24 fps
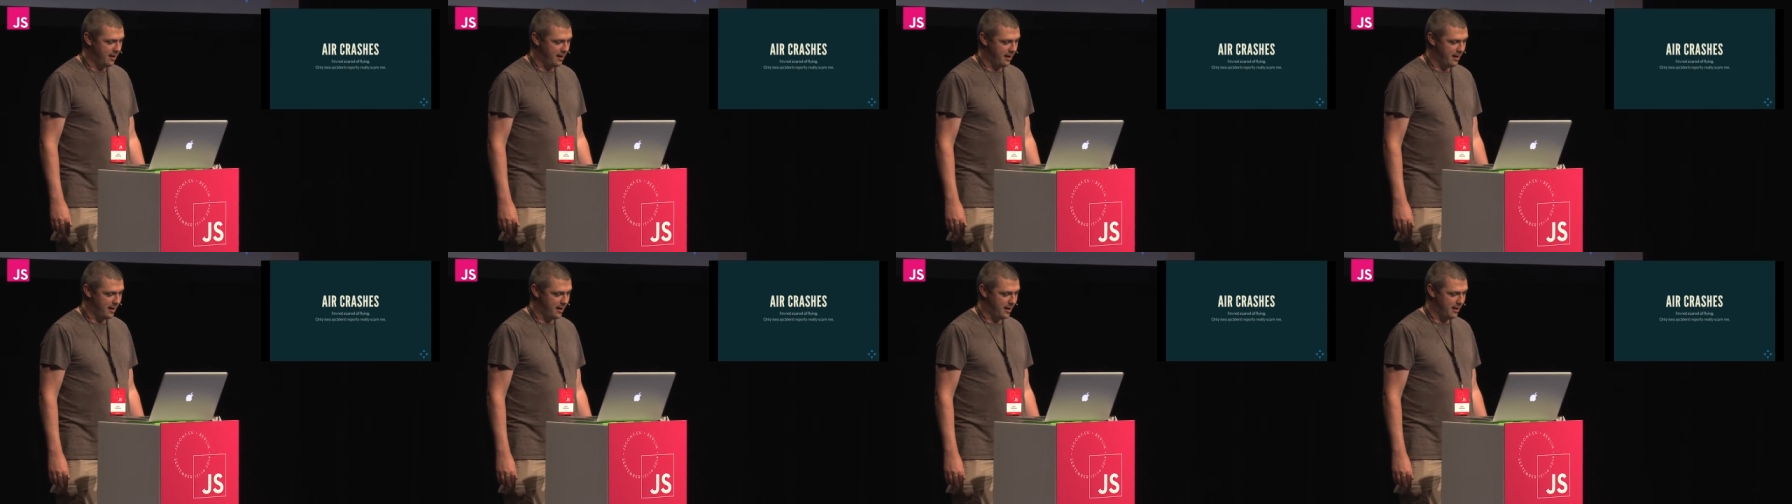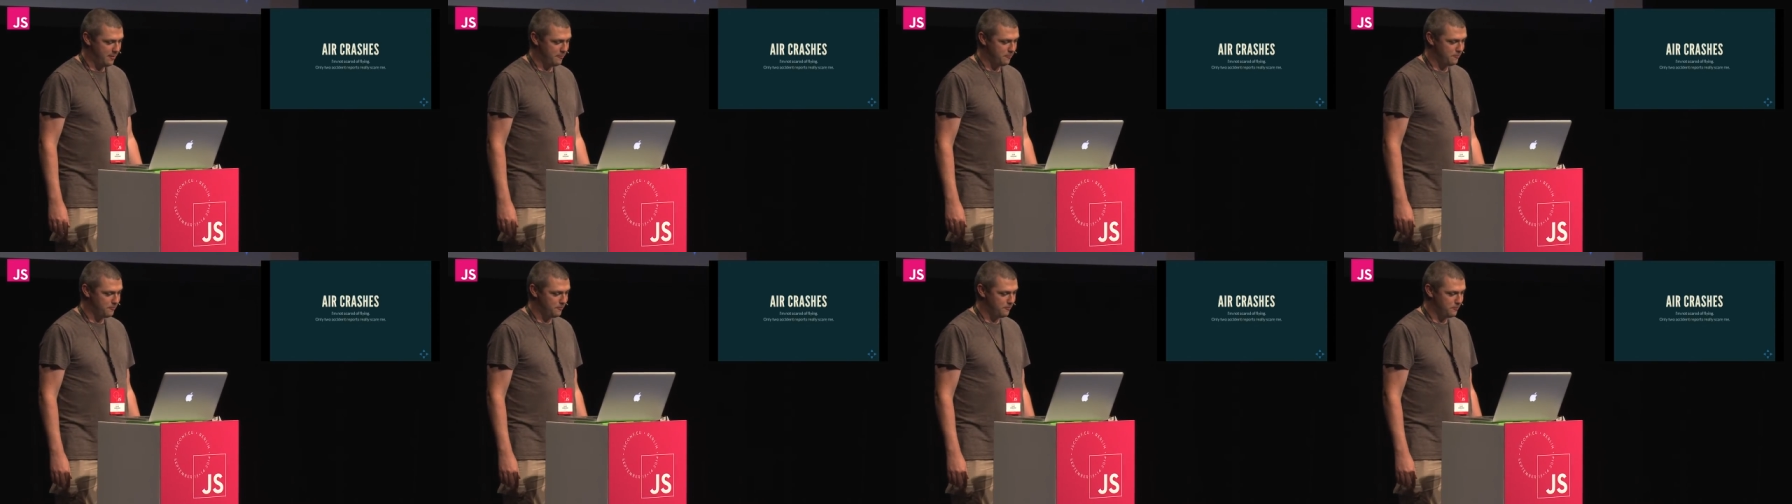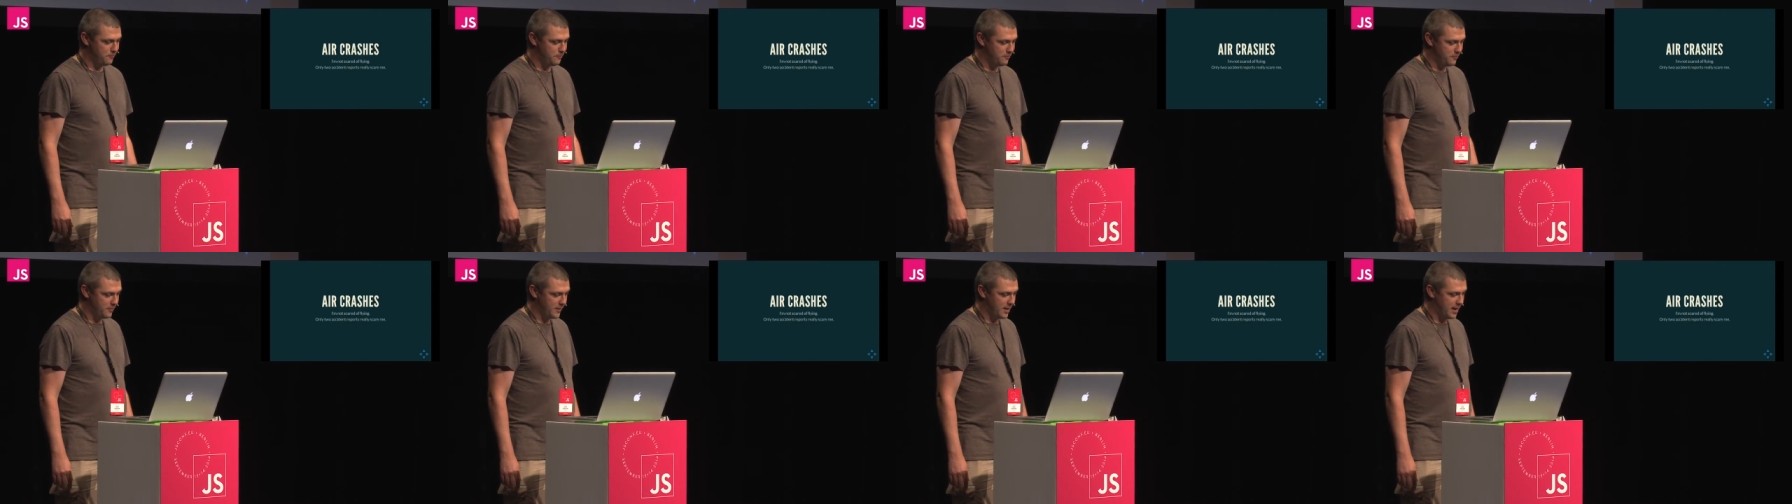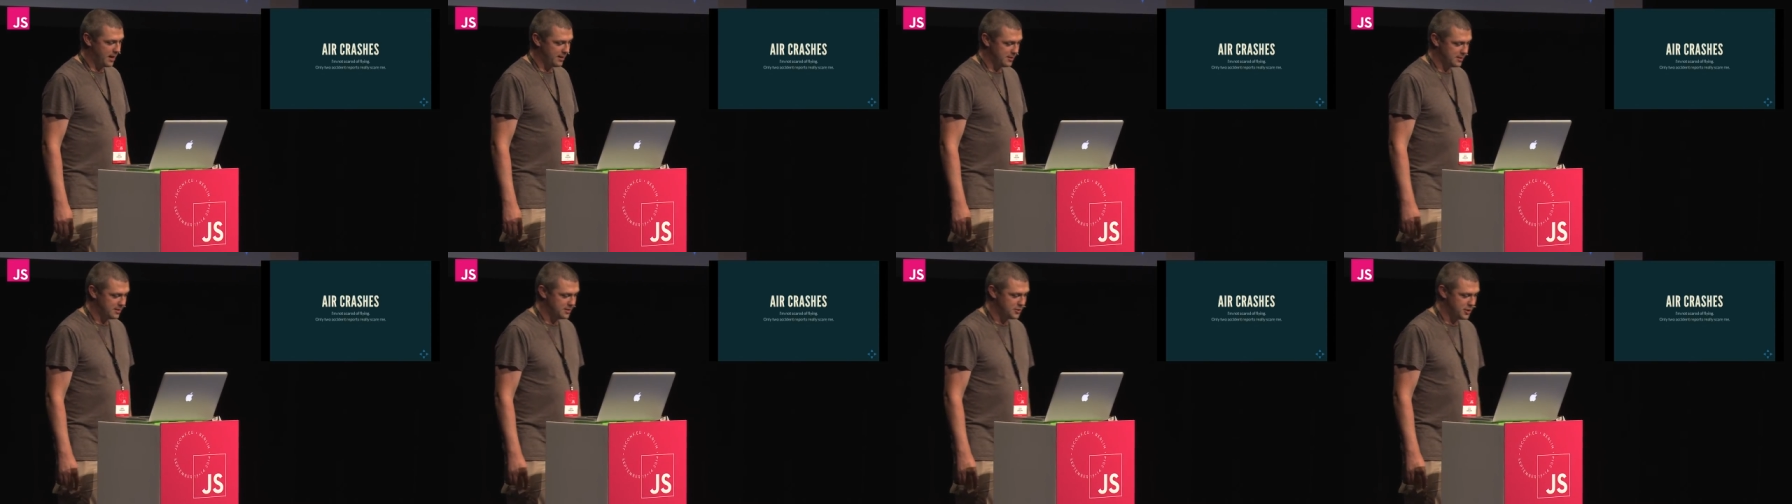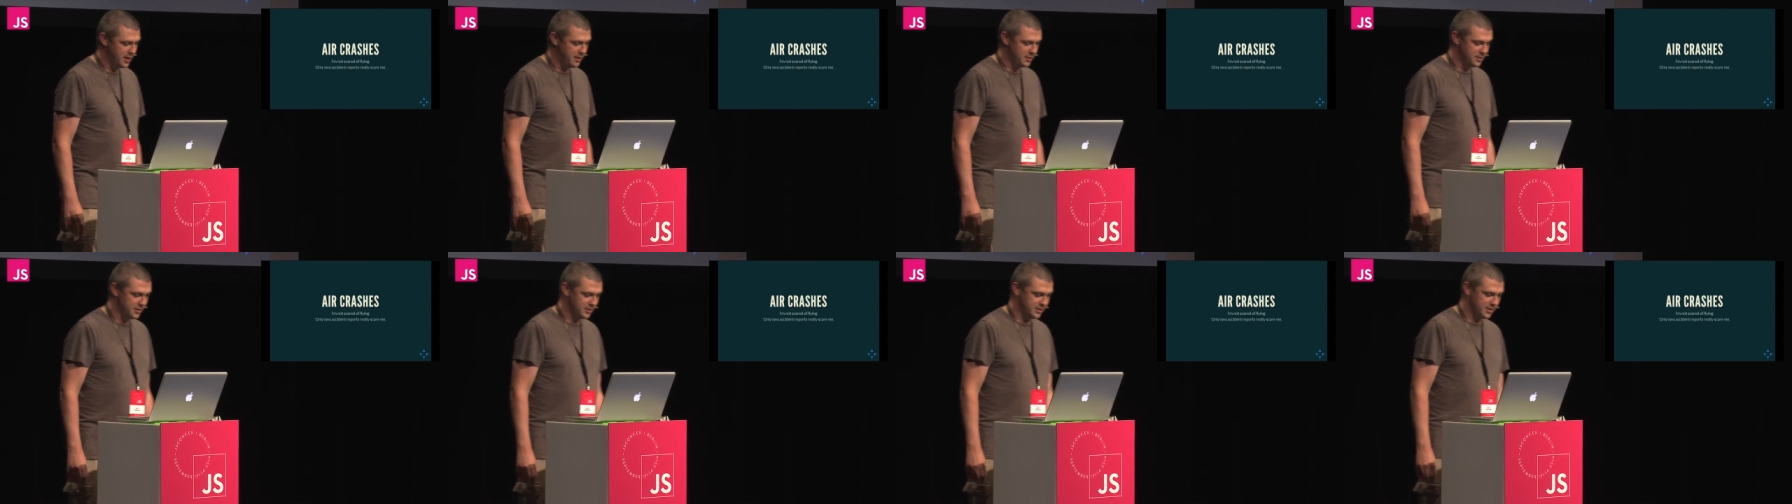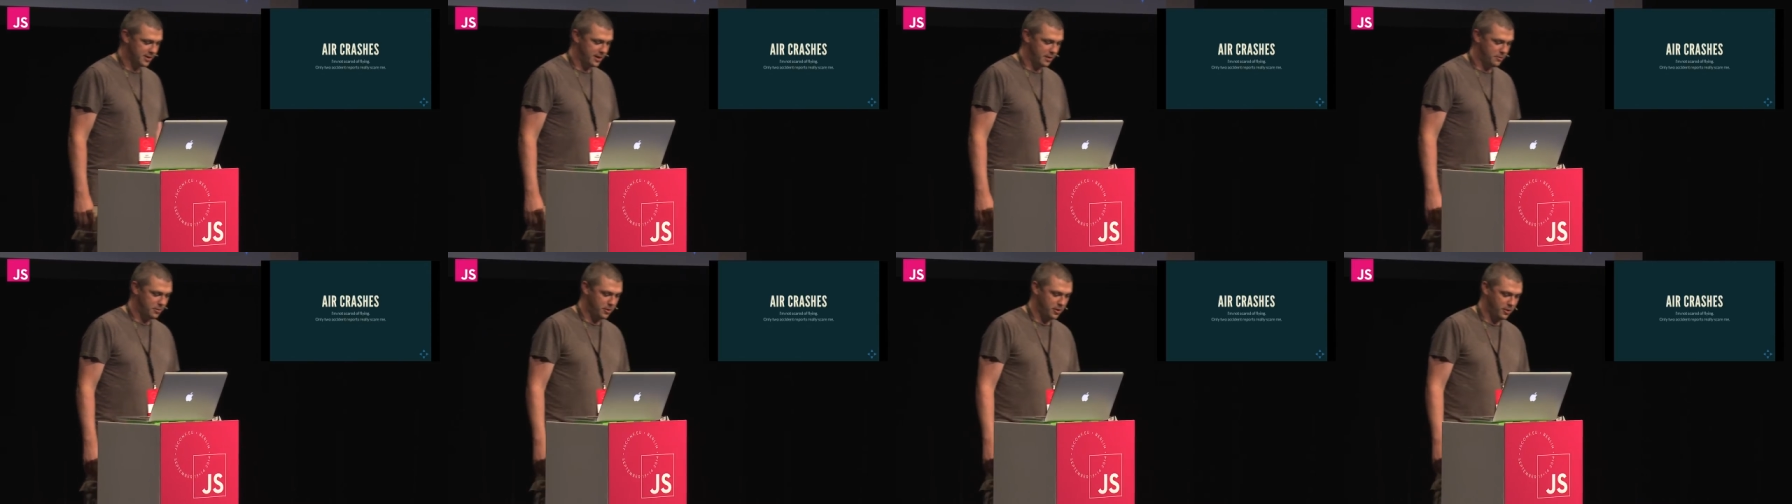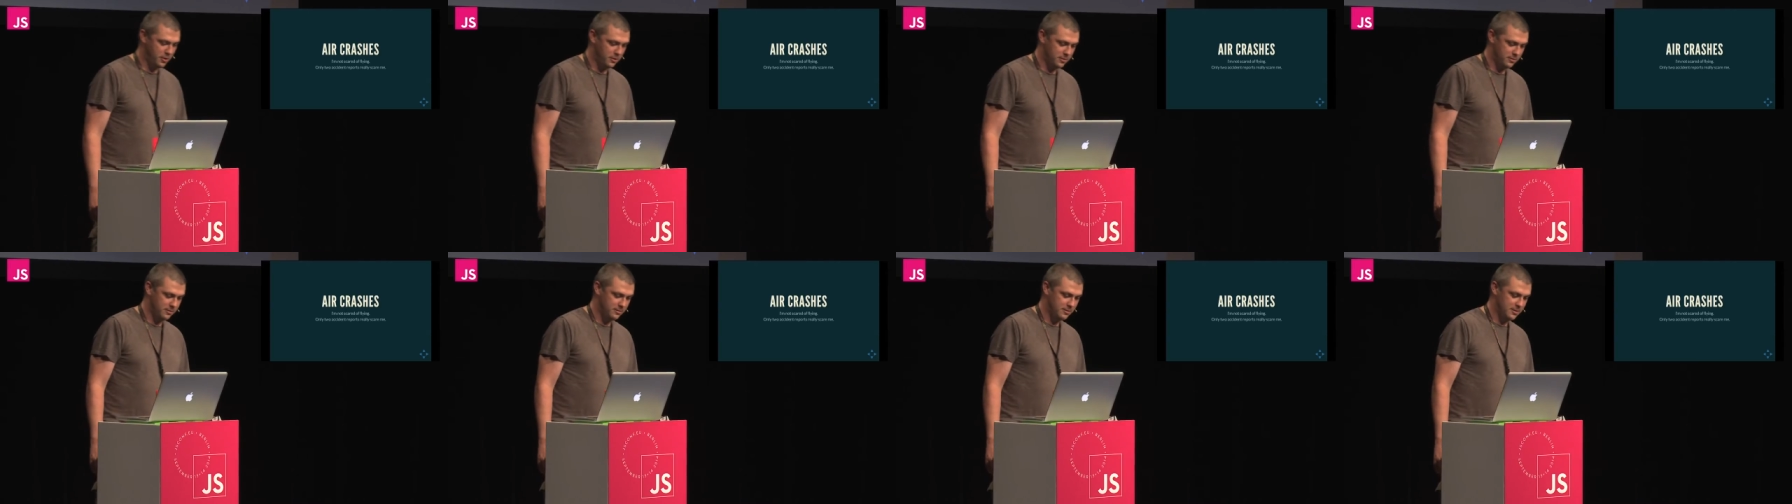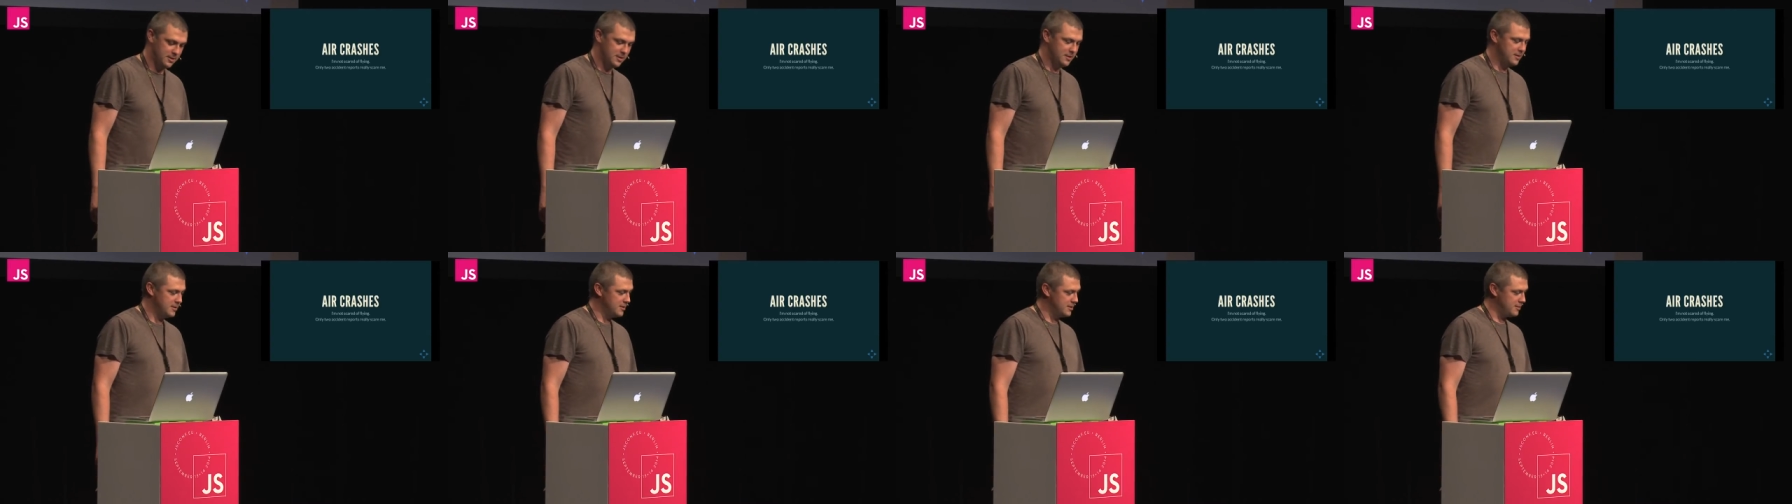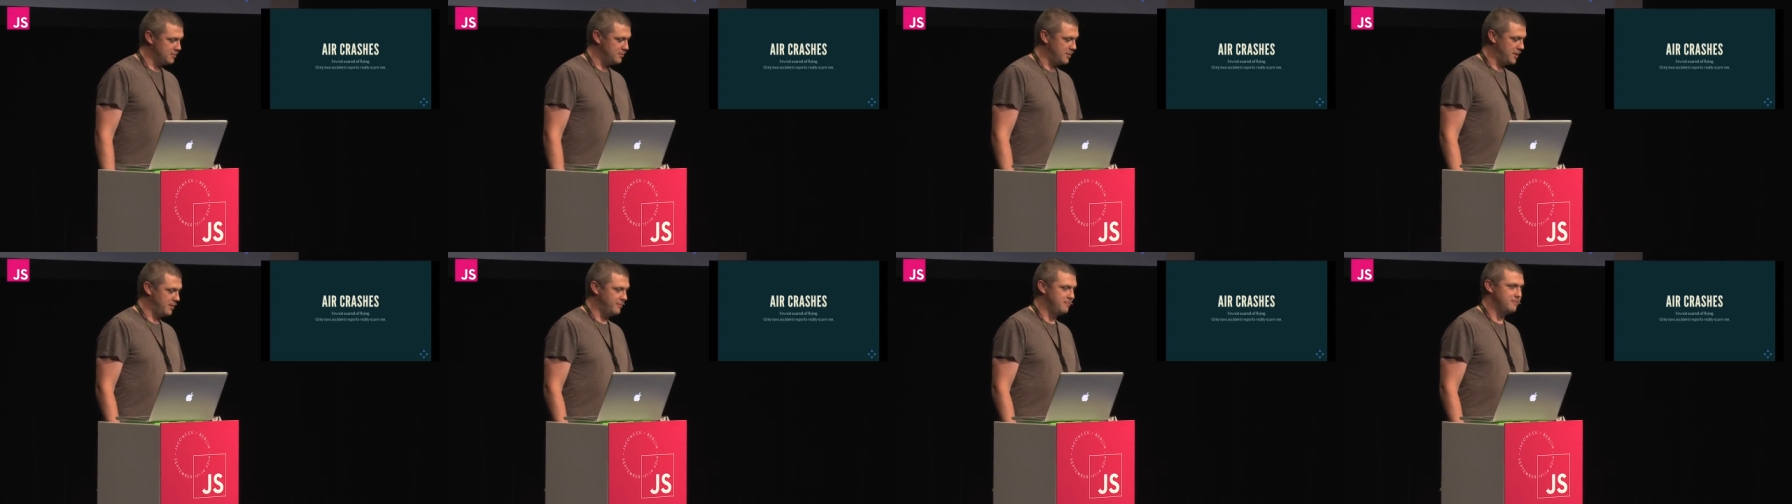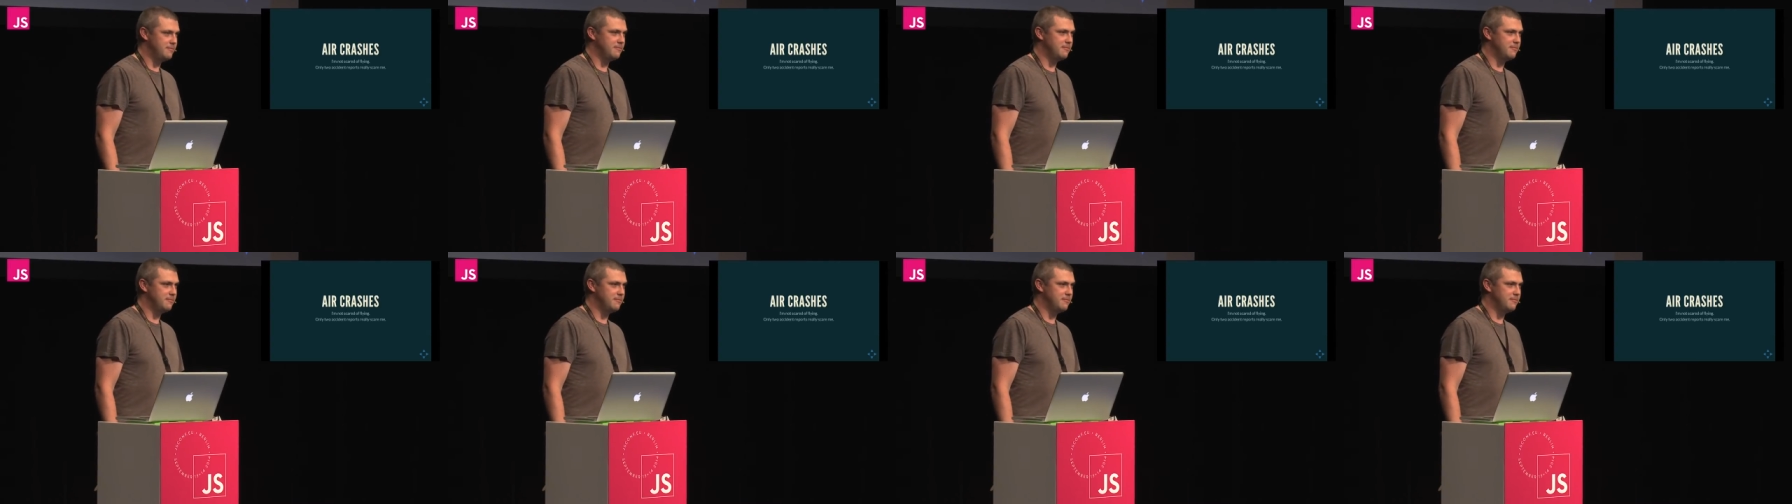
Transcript: um, had to change at Schiphol. It's my